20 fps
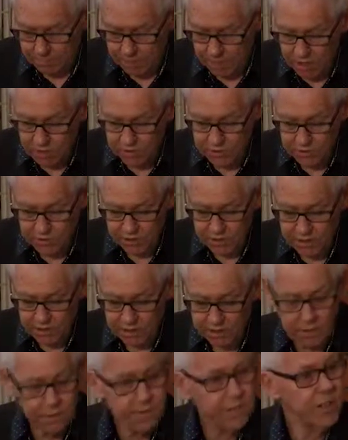potency in
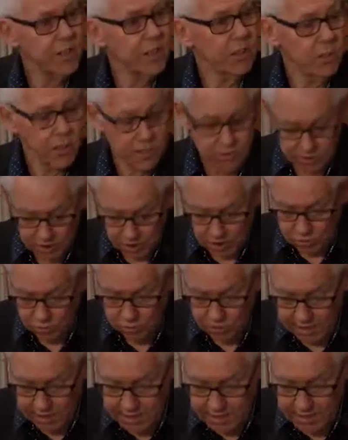configuring social
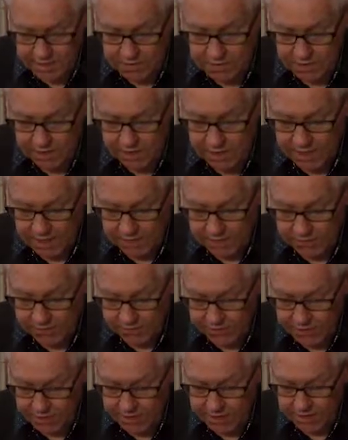gains in
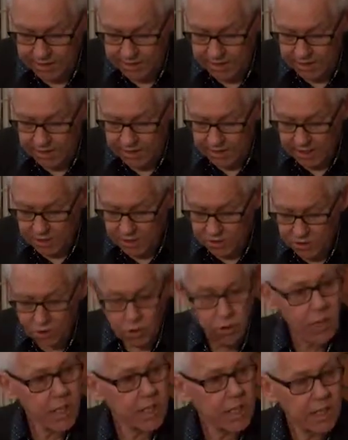thinking,
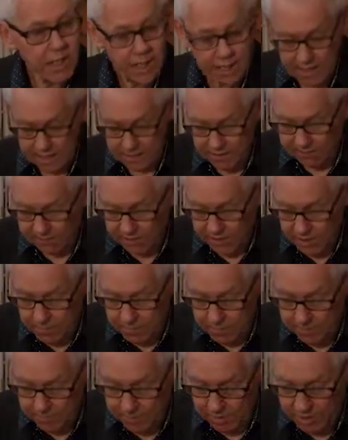doing, and
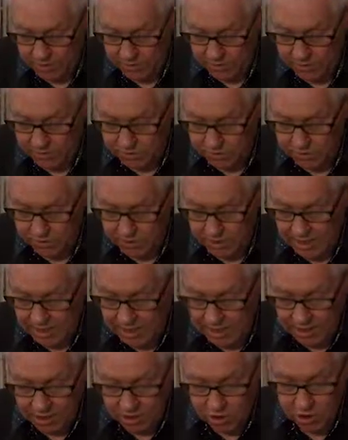developing practices
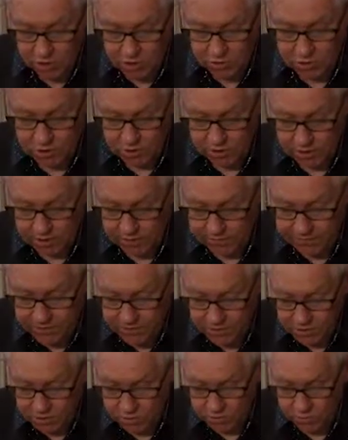contrary to
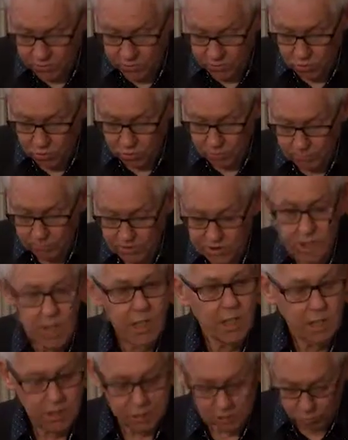conventional norms
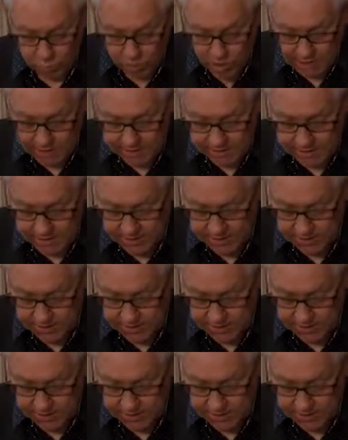is widely